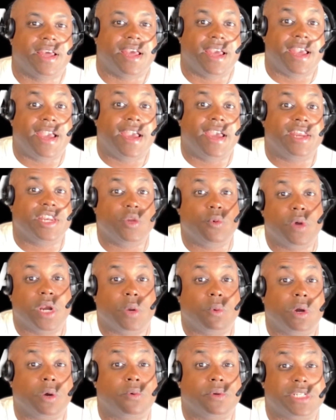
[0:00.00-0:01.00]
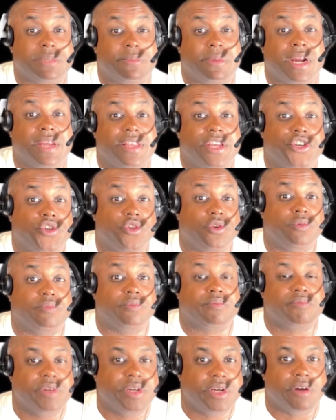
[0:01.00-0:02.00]
and you want to work with somebody that you
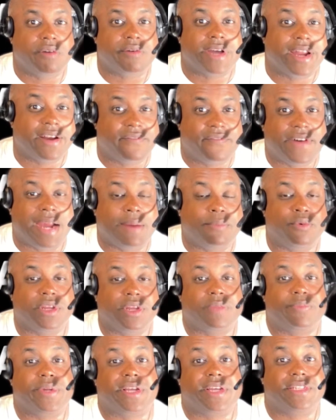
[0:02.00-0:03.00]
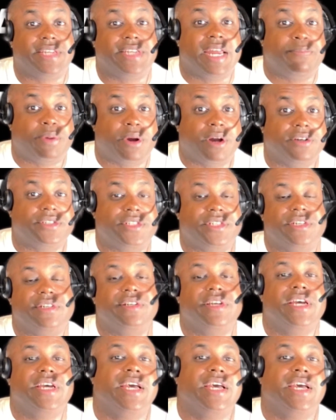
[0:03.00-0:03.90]
kind of vibe with, because that person